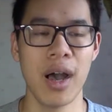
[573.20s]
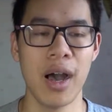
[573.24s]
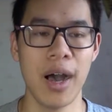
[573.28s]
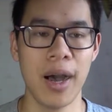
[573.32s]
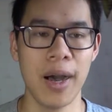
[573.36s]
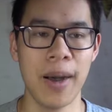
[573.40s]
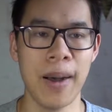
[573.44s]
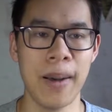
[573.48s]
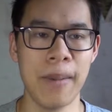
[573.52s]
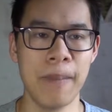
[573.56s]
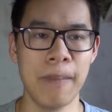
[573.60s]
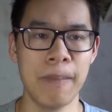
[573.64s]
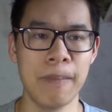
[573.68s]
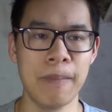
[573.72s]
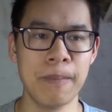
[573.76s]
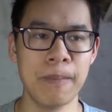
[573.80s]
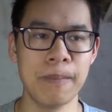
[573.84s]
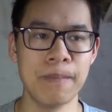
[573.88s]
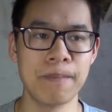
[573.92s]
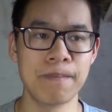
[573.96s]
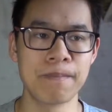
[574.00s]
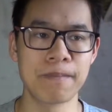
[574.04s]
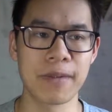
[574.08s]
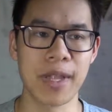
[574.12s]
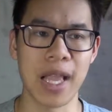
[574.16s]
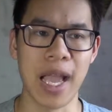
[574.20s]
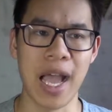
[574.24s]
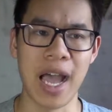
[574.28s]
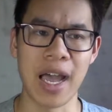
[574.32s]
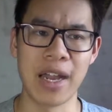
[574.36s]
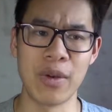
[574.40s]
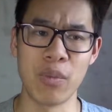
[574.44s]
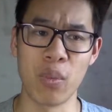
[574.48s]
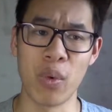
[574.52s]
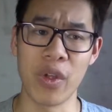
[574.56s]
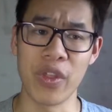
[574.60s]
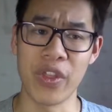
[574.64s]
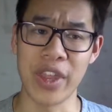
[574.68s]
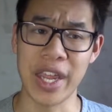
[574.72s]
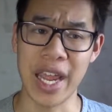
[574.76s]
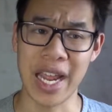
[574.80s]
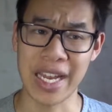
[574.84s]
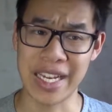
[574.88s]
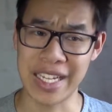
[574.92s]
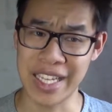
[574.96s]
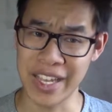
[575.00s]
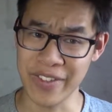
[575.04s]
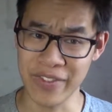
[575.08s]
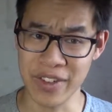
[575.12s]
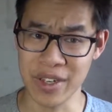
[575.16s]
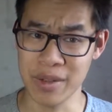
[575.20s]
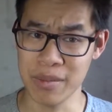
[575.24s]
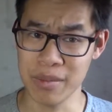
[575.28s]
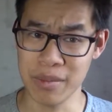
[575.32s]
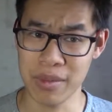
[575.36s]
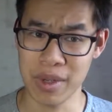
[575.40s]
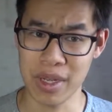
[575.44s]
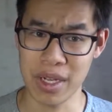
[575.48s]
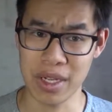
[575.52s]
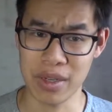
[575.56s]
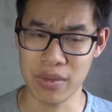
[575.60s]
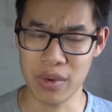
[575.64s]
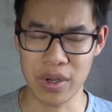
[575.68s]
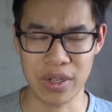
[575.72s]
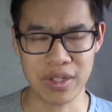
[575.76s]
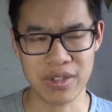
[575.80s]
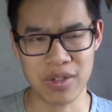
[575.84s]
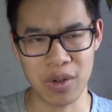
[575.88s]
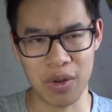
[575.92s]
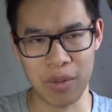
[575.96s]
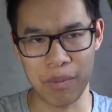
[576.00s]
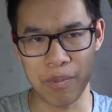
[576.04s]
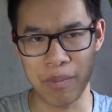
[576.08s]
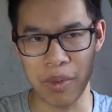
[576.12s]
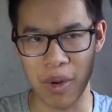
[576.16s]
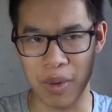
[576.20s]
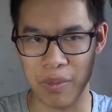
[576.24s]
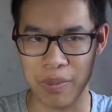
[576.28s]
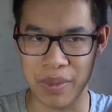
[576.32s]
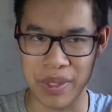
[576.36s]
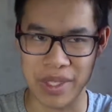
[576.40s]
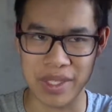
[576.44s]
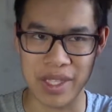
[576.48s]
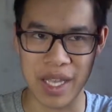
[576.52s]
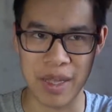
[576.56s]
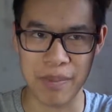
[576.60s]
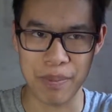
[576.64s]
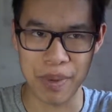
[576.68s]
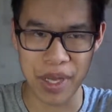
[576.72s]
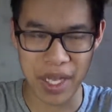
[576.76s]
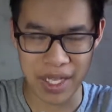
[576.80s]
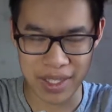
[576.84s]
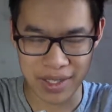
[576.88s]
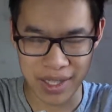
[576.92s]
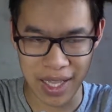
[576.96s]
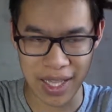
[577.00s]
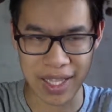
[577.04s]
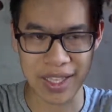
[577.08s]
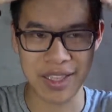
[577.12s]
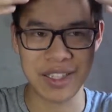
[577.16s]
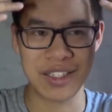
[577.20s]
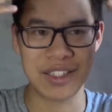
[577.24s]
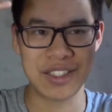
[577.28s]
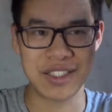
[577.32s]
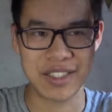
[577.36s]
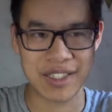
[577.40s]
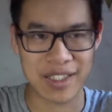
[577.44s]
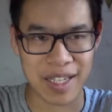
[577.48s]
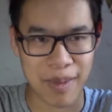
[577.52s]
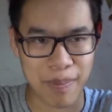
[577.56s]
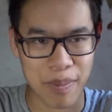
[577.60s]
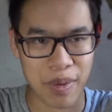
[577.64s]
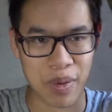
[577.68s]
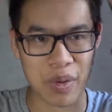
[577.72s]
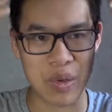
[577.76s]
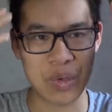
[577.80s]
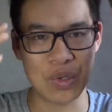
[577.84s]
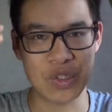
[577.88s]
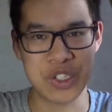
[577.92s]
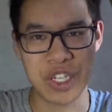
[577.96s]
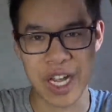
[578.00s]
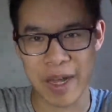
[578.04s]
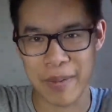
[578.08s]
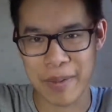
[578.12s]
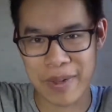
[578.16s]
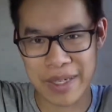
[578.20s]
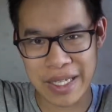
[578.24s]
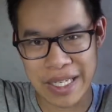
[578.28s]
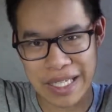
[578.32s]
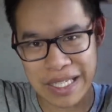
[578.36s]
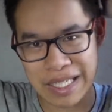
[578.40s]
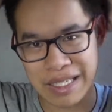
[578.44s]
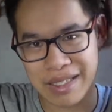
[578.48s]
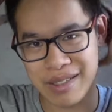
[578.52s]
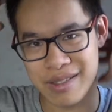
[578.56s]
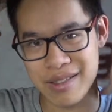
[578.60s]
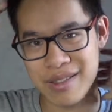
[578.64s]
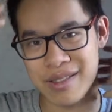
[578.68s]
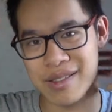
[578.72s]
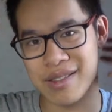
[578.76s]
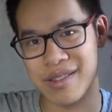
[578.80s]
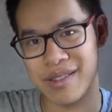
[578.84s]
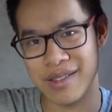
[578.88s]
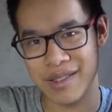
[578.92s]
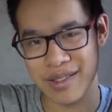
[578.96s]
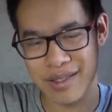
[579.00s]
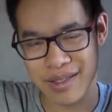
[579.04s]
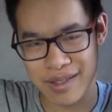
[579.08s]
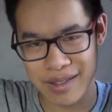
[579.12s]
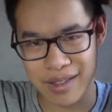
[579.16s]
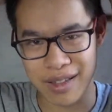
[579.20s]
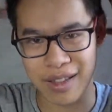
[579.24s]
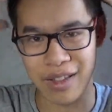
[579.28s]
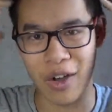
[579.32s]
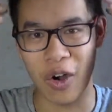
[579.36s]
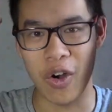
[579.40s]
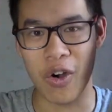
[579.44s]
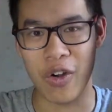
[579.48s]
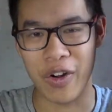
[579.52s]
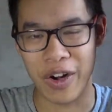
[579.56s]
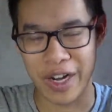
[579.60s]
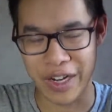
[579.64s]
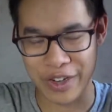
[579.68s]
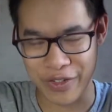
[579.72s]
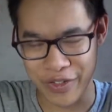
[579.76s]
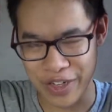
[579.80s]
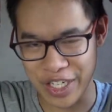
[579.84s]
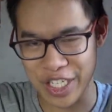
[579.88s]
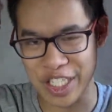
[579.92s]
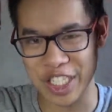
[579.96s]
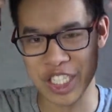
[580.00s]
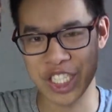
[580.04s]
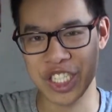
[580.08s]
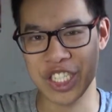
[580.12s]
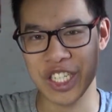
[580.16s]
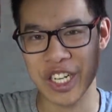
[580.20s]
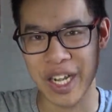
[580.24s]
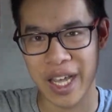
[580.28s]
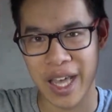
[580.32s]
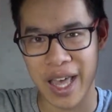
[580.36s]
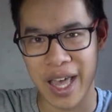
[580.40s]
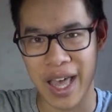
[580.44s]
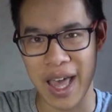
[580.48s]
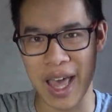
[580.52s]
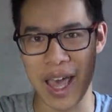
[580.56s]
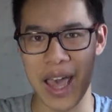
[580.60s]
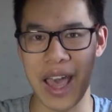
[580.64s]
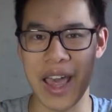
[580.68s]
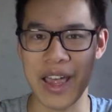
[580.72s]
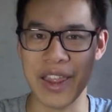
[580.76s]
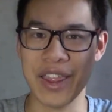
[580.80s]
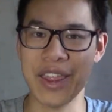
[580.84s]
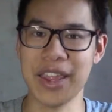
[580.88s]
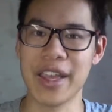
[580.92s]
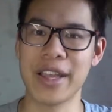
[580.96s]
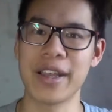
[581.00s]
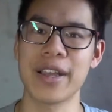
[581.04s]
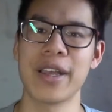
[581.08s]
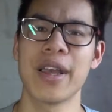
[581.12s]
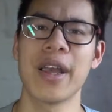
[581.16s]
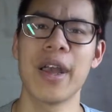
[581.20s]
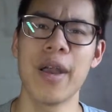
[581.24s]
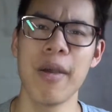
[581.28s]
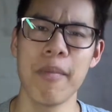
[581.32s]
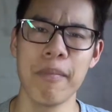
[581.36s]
and what they had given, well, it's not a bob per se, but it's like the typical Japanese long-ish hair thing.